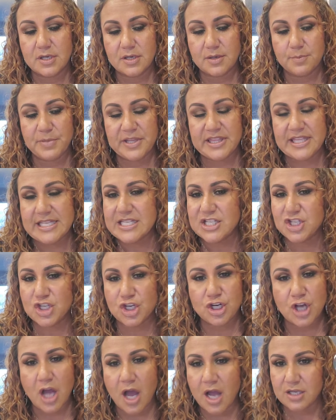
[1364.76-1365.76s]
but this
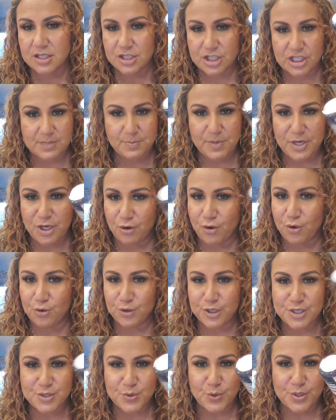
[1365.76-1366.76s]
should not just be your
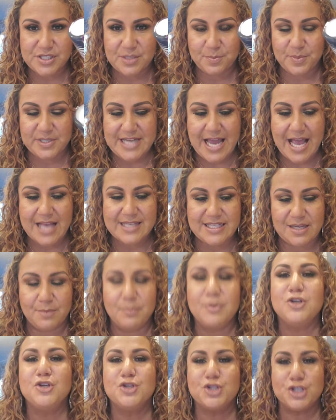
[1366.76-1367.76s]
only source of
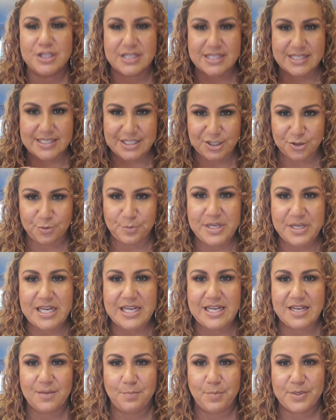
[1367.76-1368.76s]
potassium. You should still be
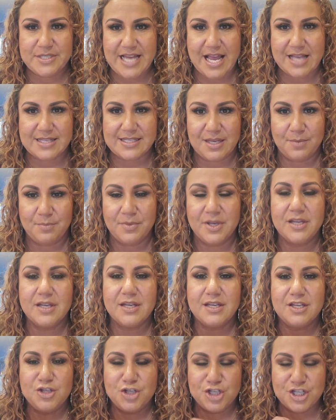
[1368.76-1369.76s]
eating potassium.
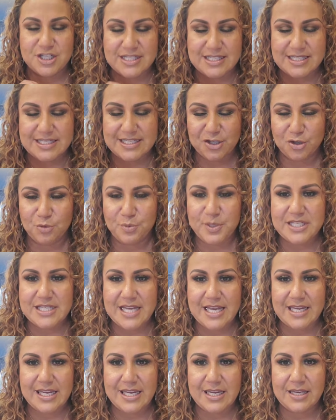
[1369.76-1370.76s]
You should still be
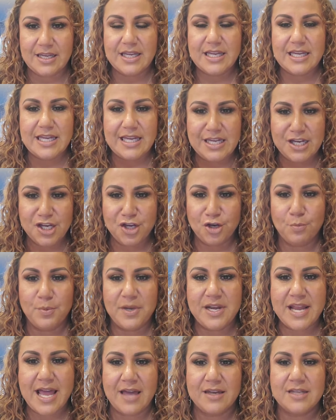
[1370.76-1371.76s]
eating your
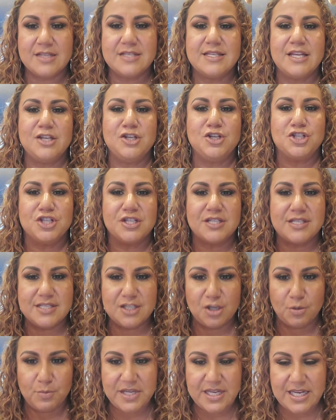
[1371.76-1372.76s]
bananas, and you should
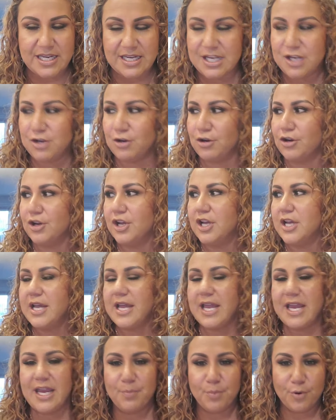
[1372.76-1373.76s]
still be eating your
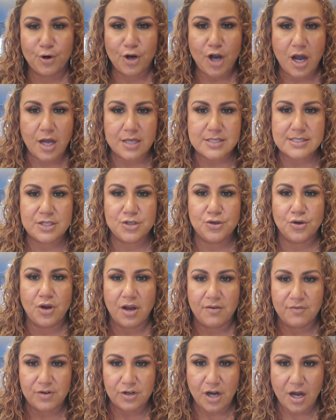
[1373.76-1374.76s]
apricots and your
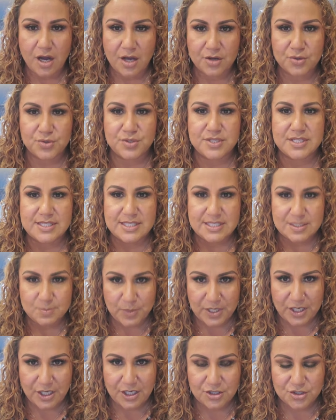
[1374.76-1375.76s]
avocados and
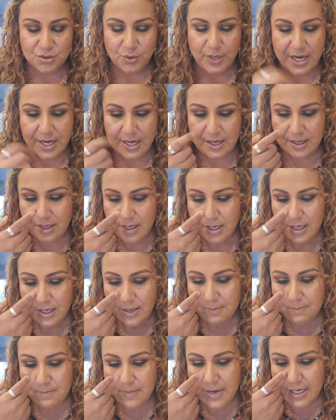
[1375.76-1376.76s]
spinach. Okay,
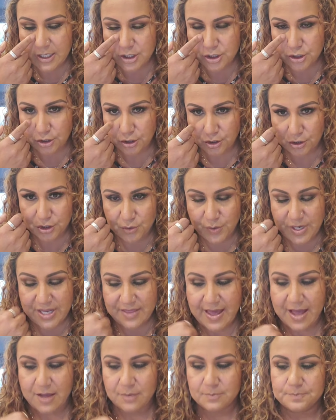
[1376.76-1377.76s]
make sure you're doing
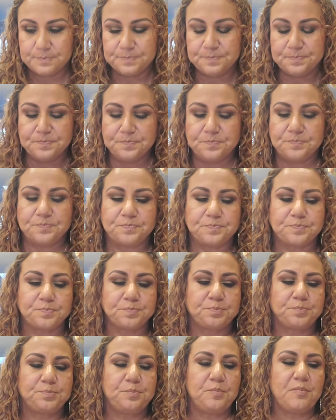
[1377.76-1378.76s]
that.
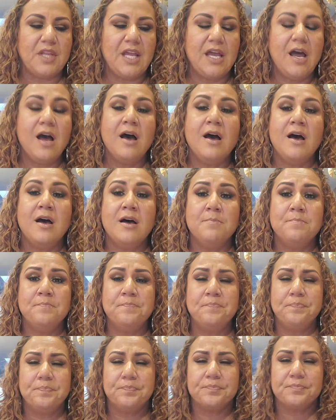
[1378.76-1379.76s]

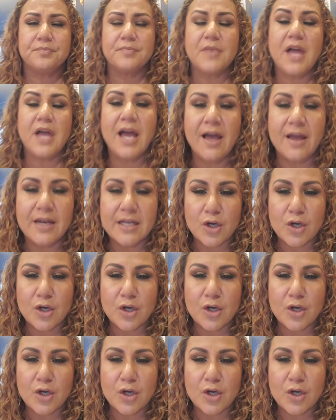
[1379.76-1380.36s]
I had a